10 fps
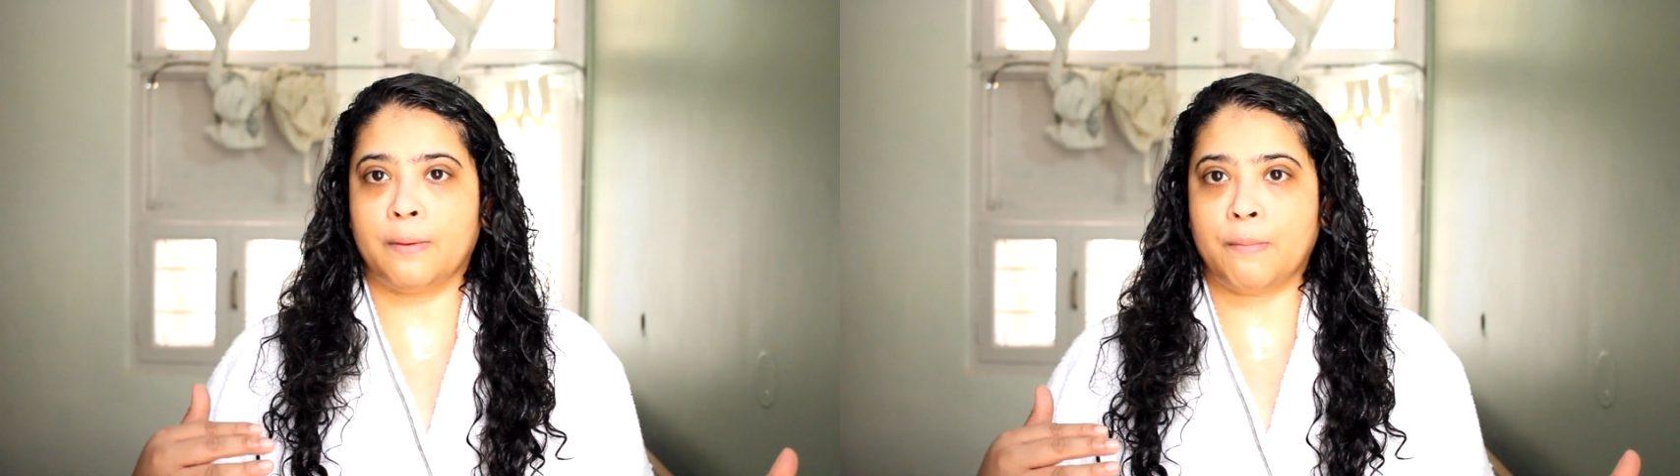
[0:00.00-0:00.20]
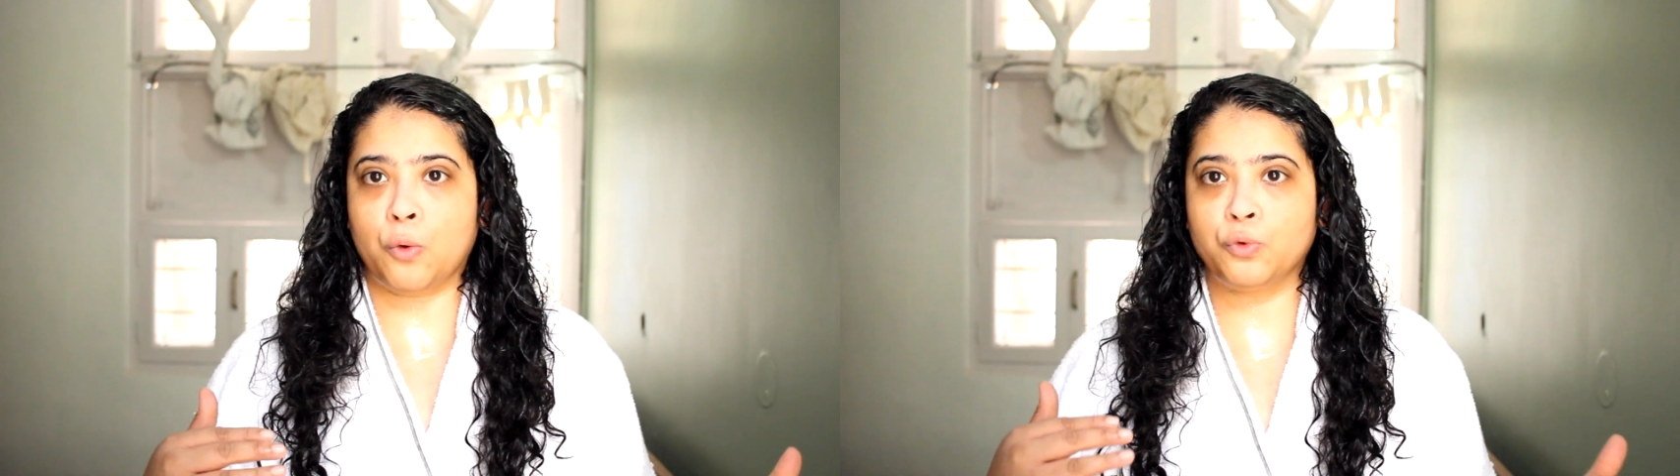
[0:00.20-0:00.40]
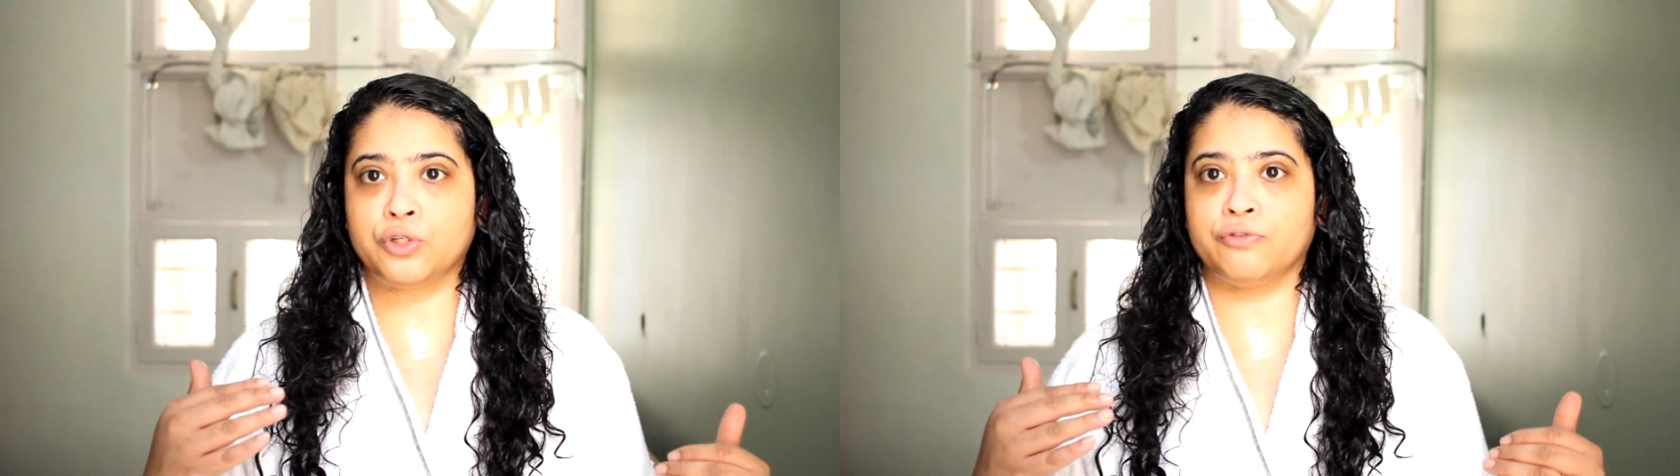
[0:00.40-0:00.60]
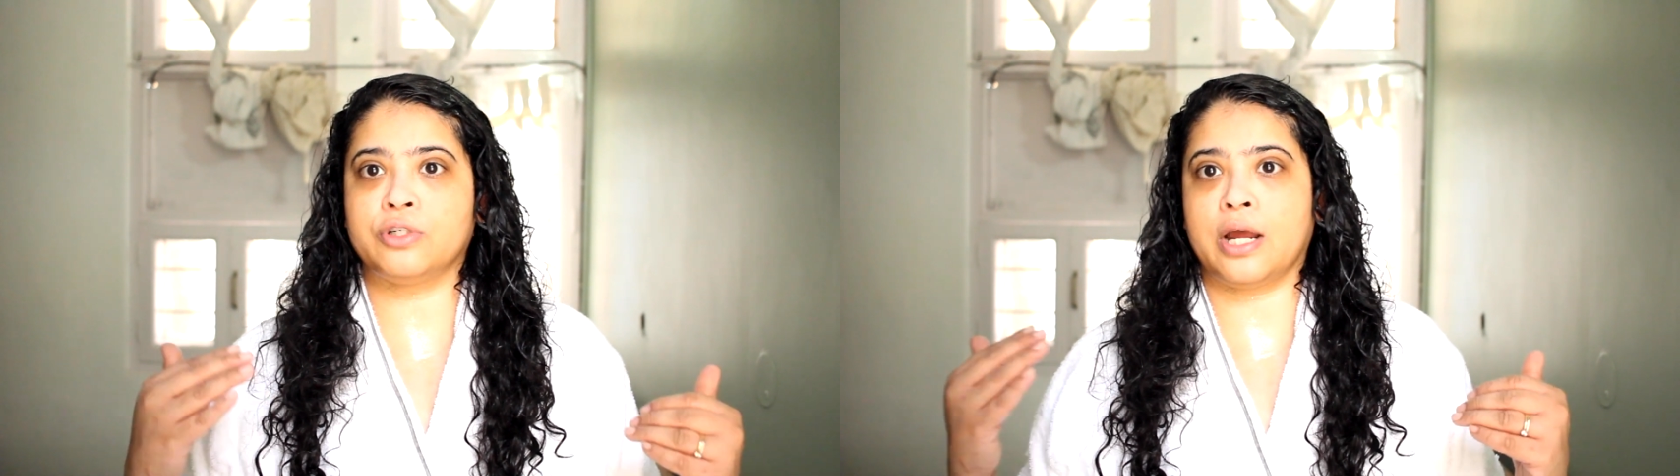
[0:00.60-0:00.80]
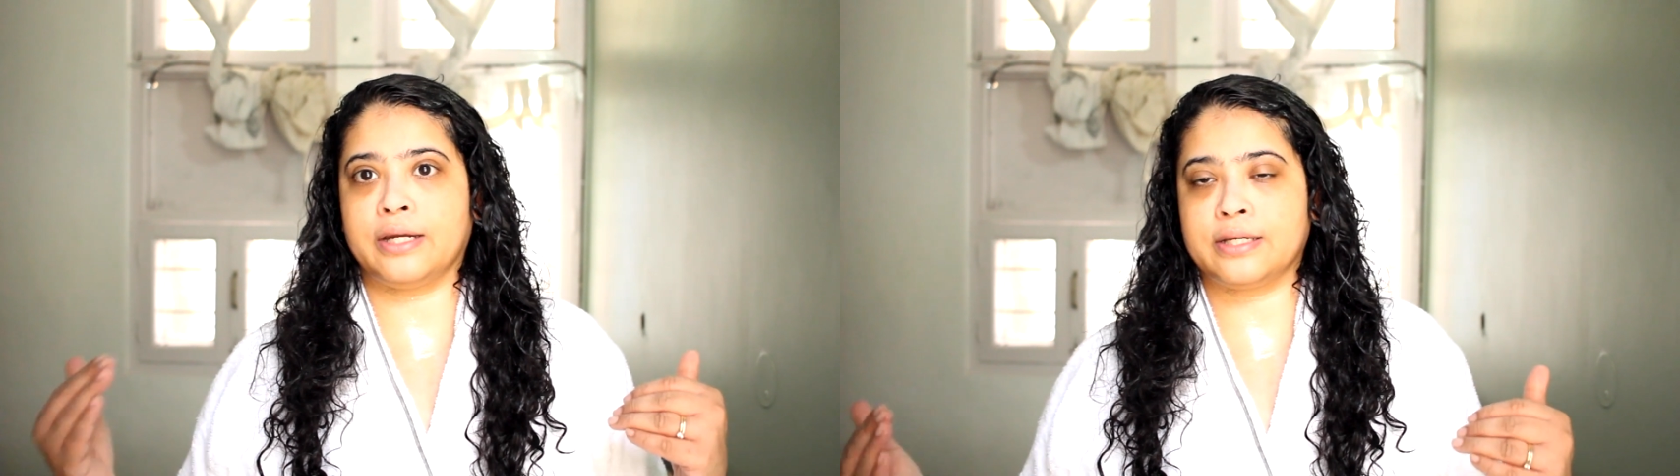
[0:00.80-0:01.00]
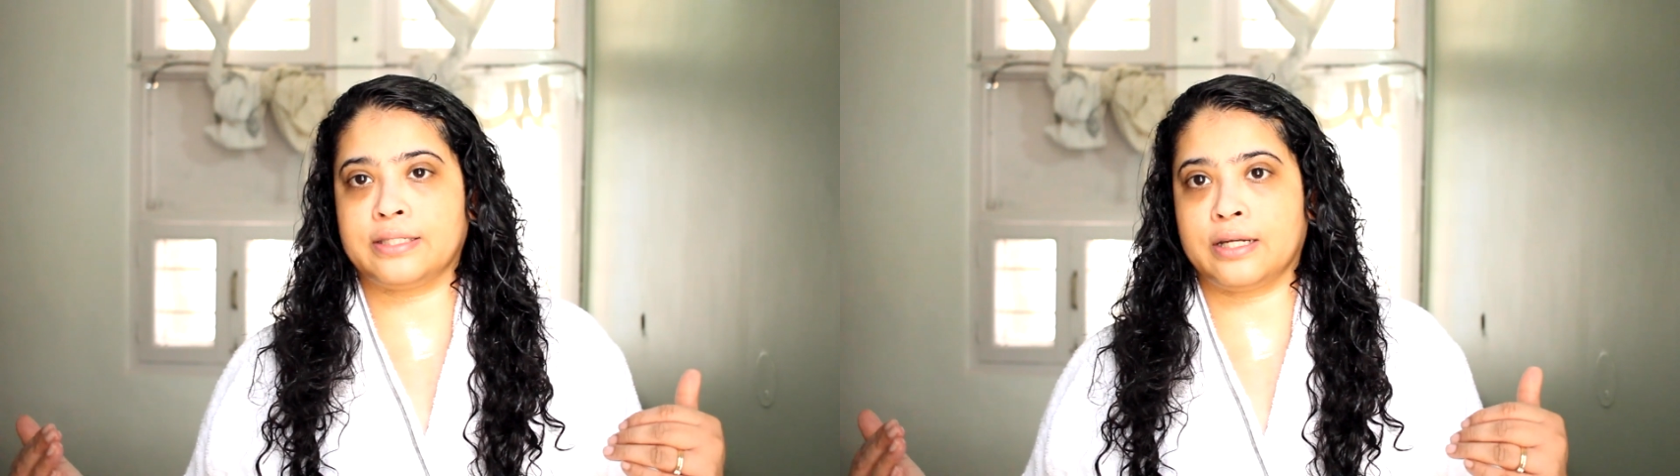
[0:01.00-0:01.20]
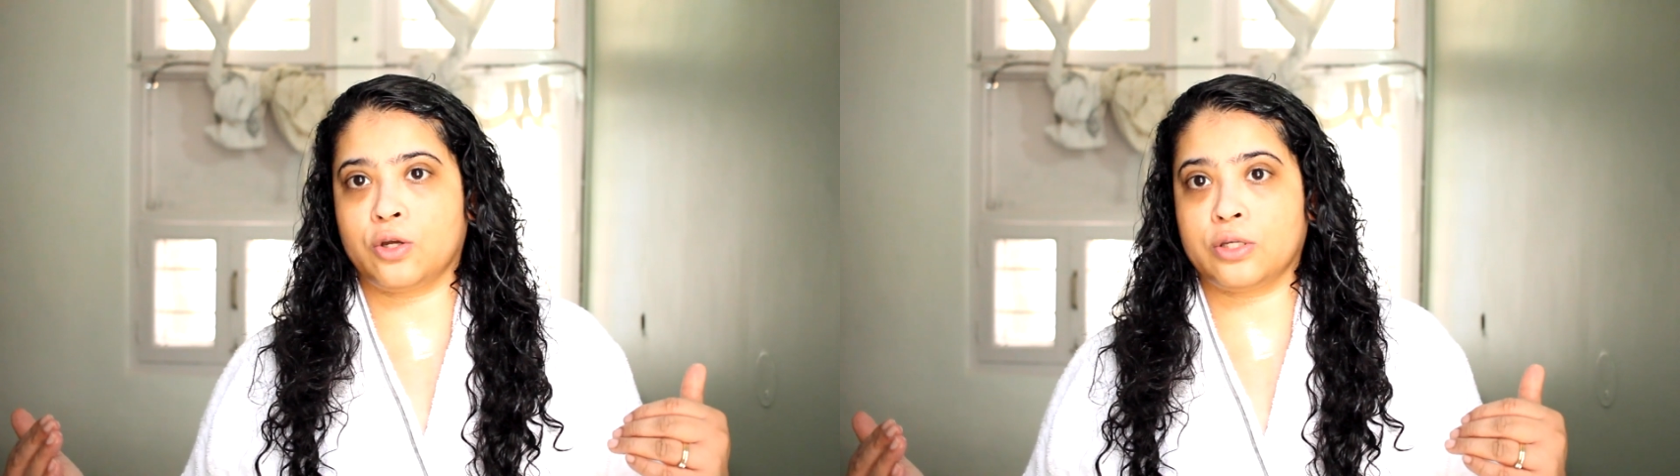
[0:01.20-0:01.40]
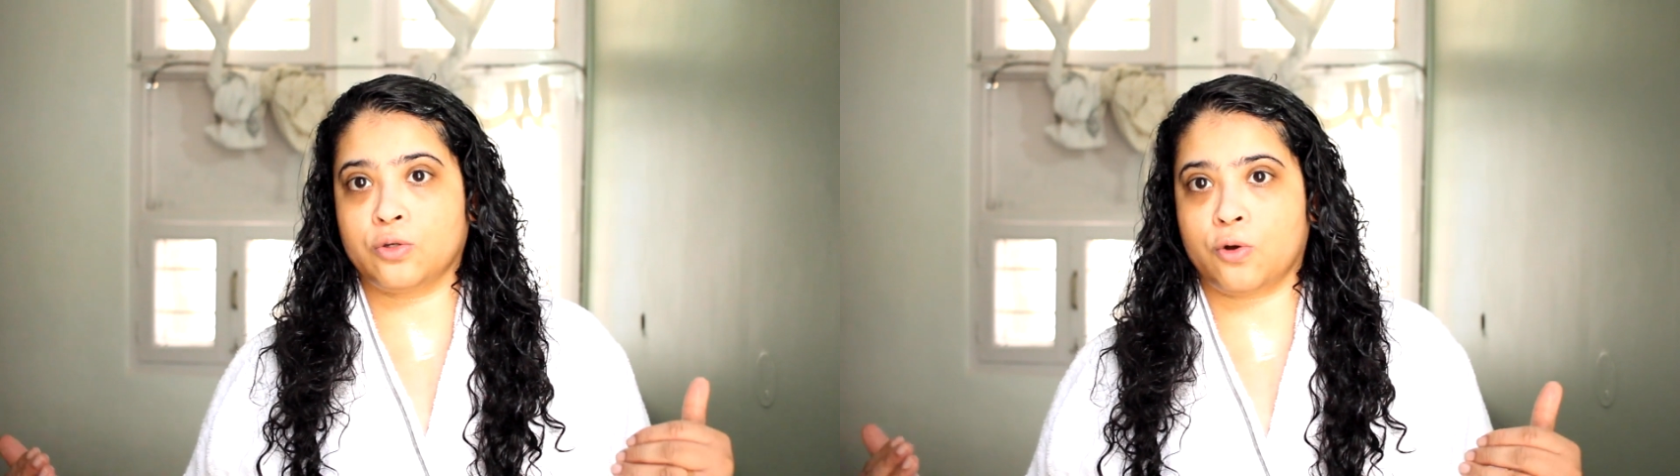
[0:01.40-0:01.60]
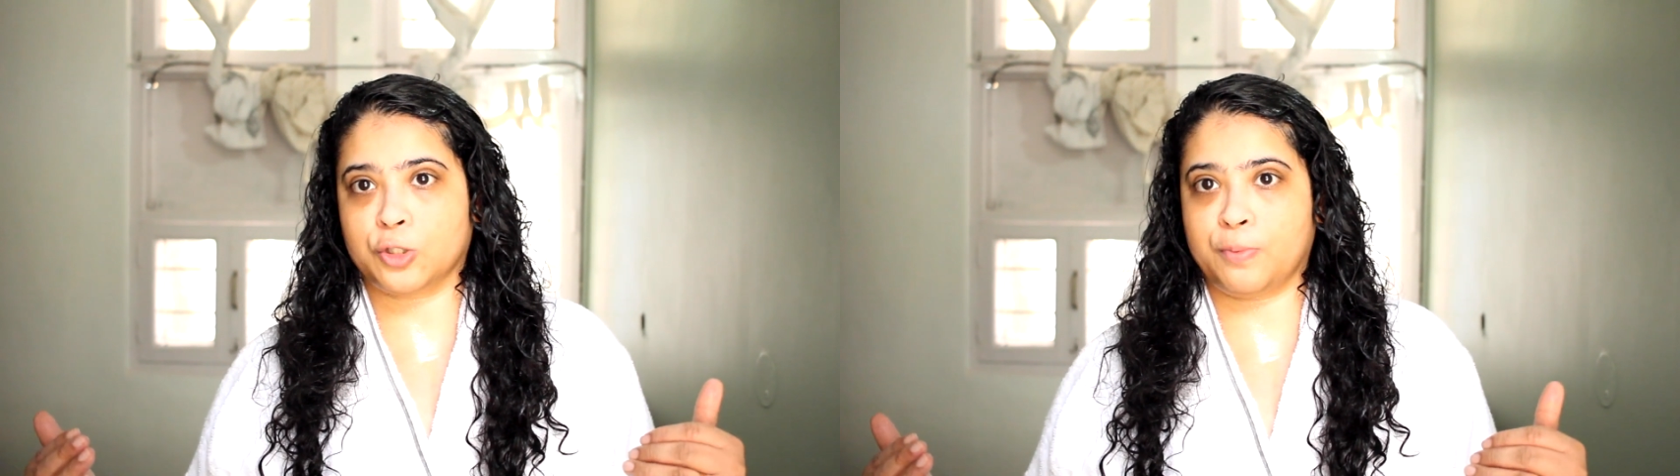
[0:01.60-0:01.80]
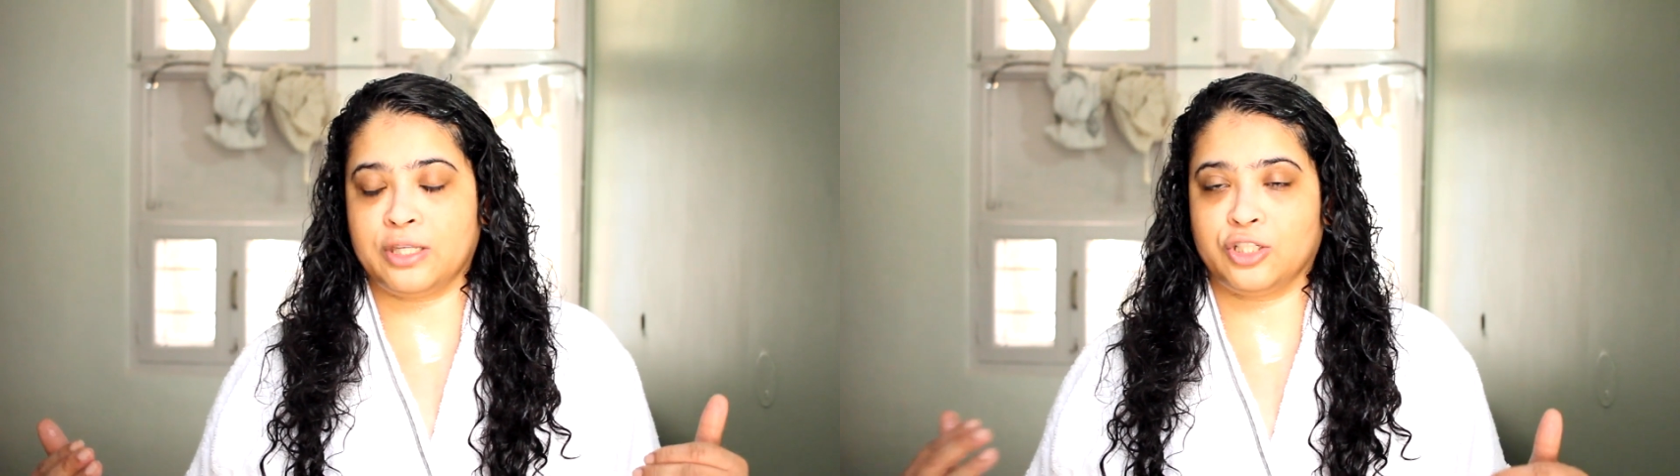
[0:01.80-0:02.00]
amount of dryness that is
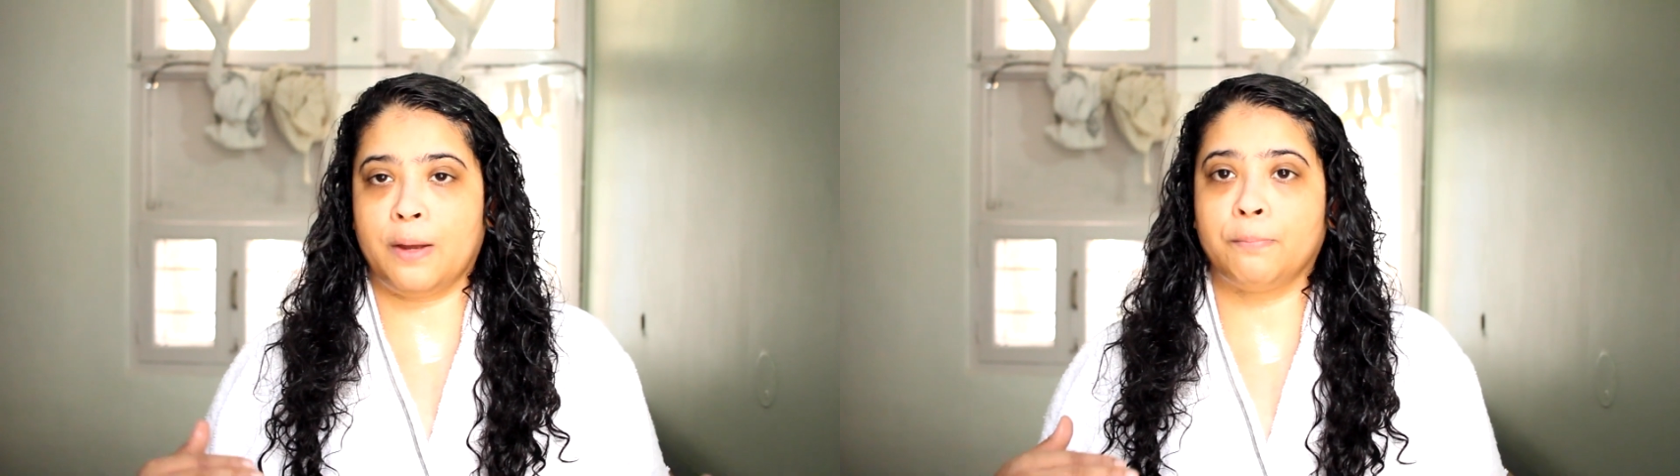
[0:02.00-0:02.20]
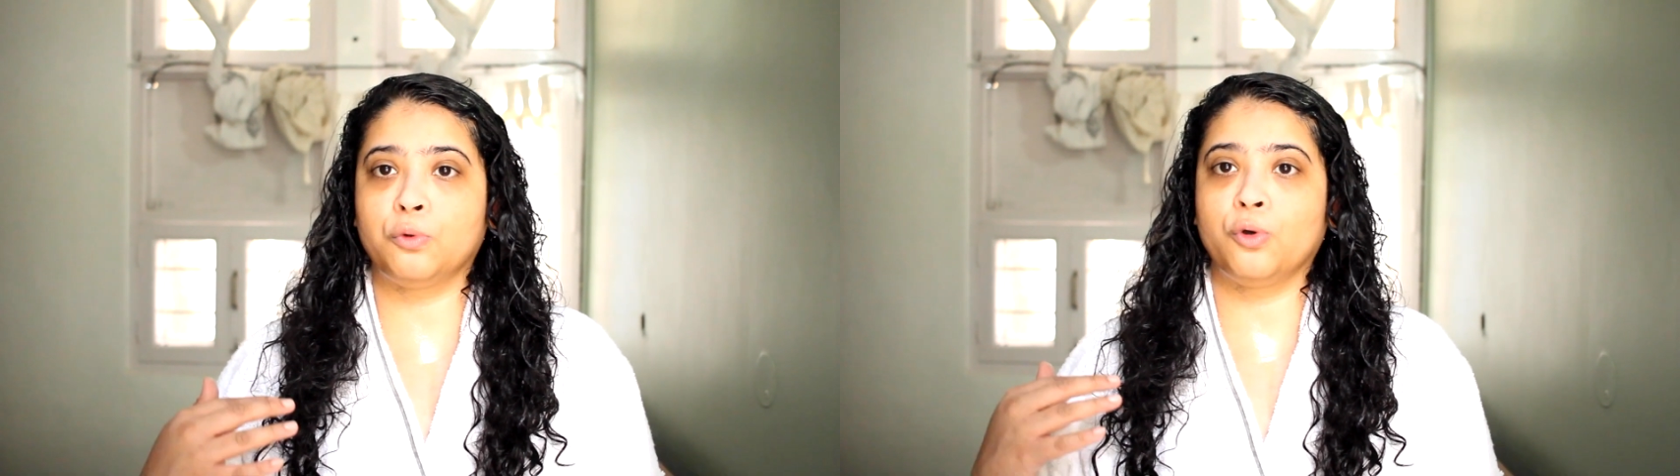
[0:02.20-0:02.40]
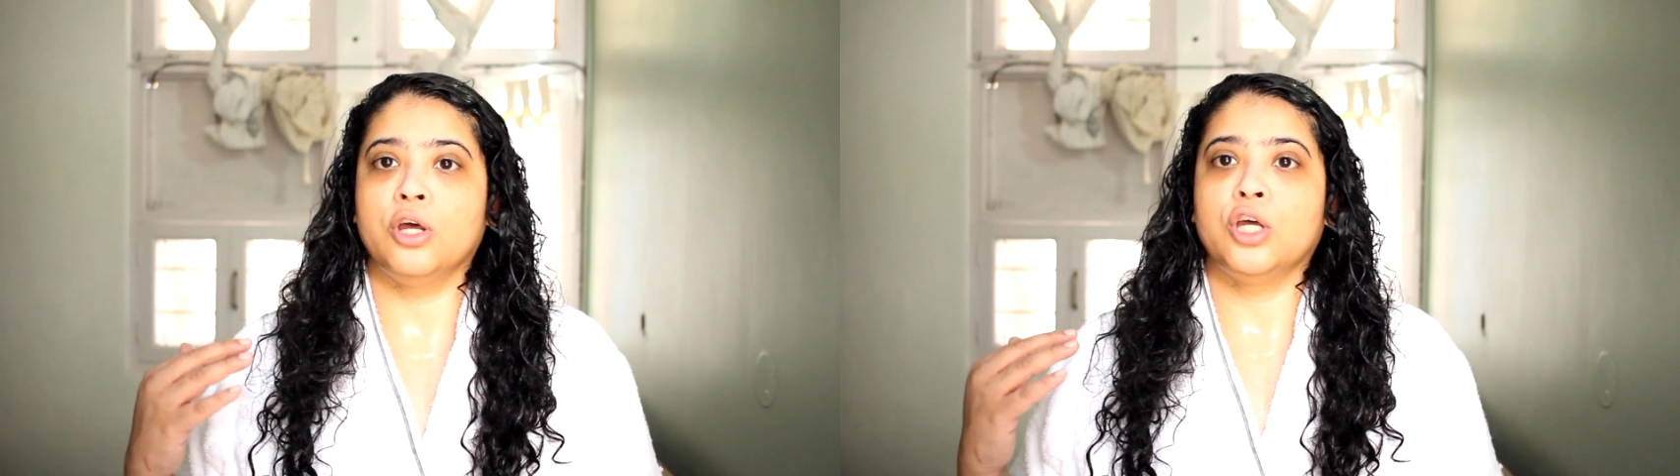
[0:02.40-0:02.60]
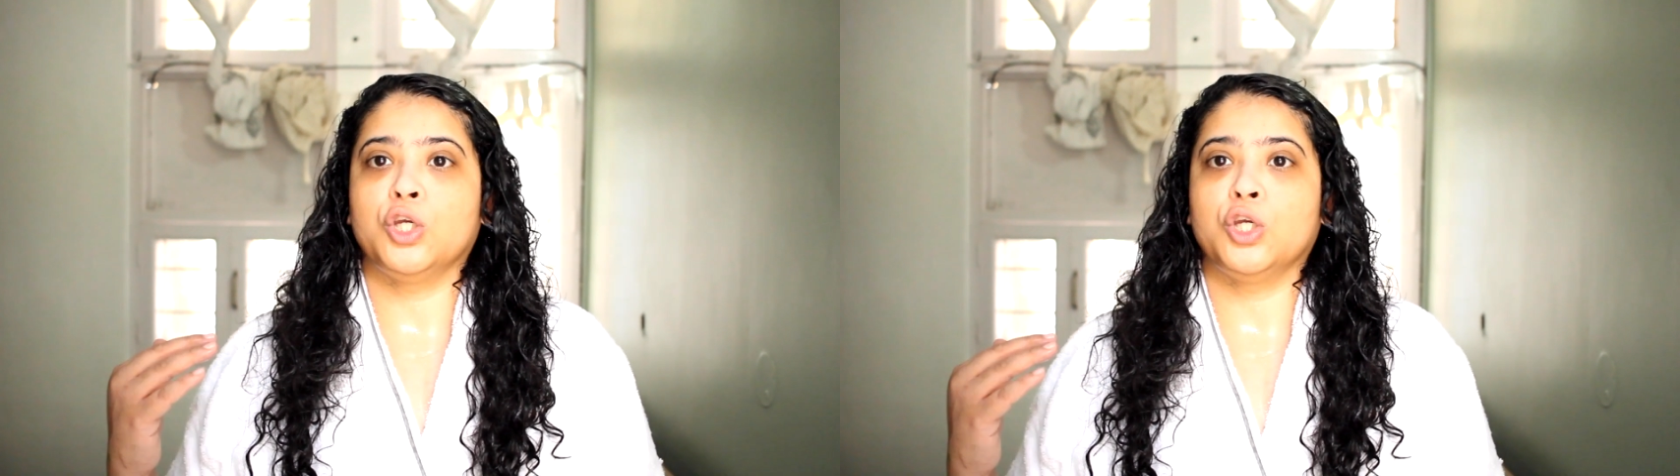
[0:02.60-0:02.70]
caused by the shampoo,